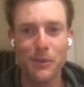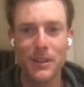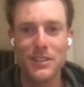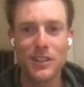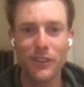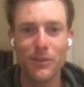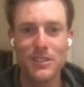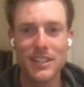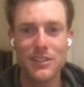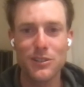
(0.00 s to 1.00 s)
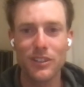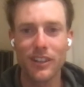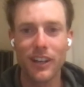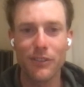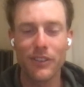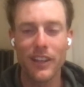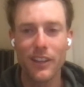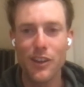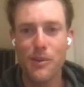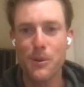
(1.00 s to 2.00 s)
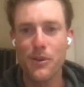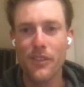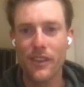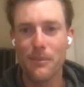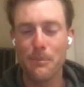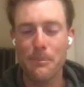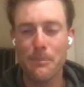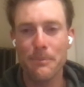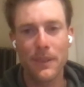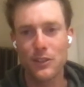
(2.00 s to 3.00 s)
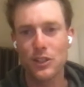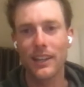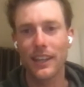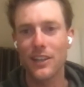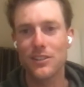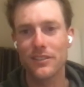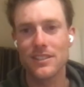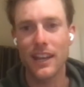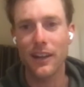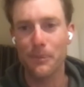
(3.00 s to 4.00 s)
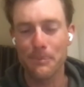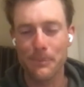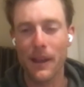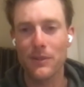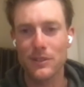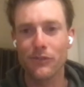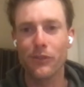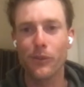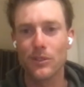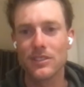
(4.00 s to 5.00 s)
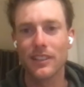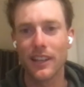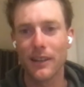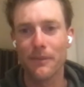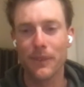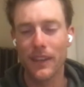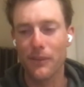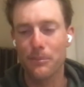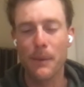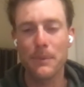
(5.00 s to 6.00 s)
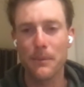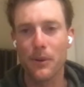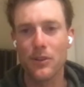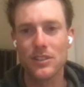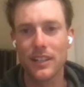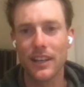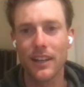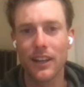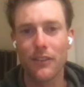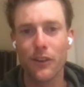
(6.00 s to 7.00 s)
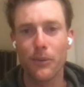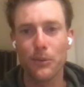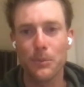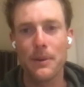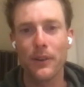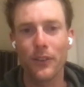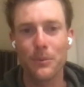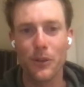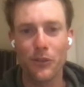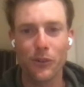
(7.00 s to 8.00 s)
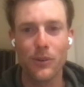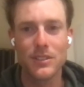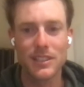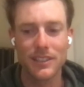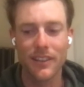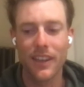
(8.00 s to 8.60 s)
would see it too. You move the trailing edge of the sail backwards and forwards in a pumping motion, and it kind of helps propel the boat forwards. And